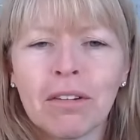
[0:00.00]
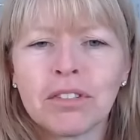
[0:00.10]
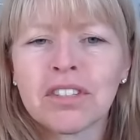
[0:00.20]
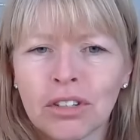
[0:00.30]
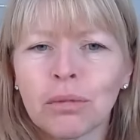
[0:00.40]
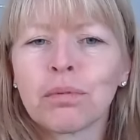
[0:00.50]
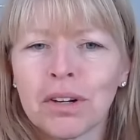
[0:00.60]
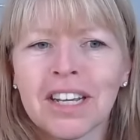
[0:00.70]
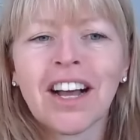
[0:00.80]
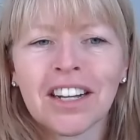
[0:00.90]
It was still
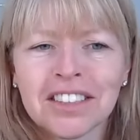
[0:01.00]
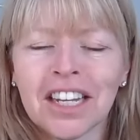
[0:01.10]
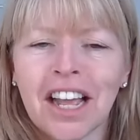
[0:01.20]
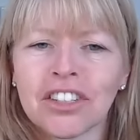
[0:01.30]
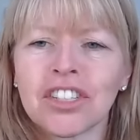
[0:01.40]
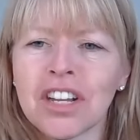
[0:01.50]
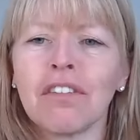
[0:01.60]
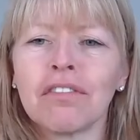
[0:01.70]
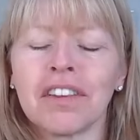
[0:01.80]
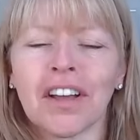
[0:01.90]
pretty cutting edge
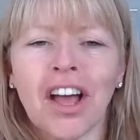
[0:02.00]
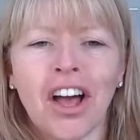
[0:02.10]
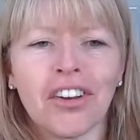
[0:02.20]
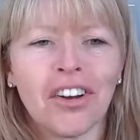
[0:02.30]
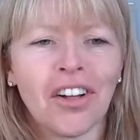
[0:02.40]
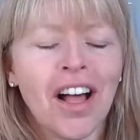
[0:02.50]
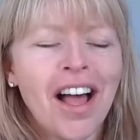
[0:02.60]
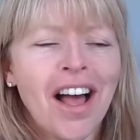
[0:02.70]
stuff in the kernel.